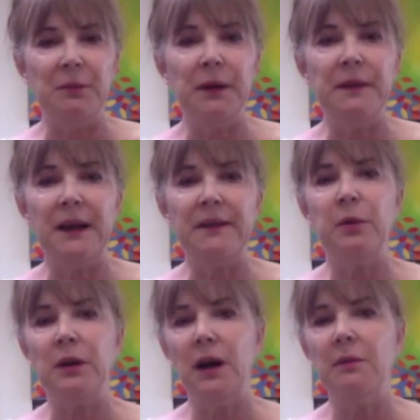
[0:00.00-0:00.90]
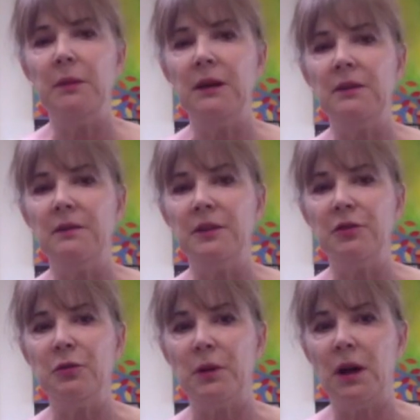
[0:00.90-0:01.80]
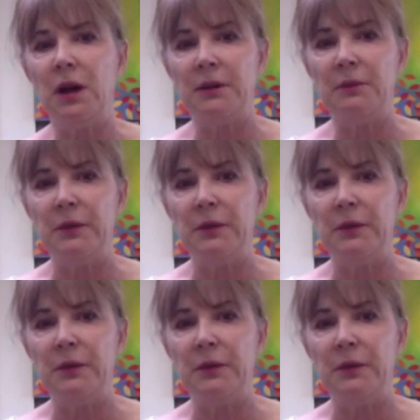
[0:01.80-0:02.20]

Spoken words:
But that's what got me into visual art,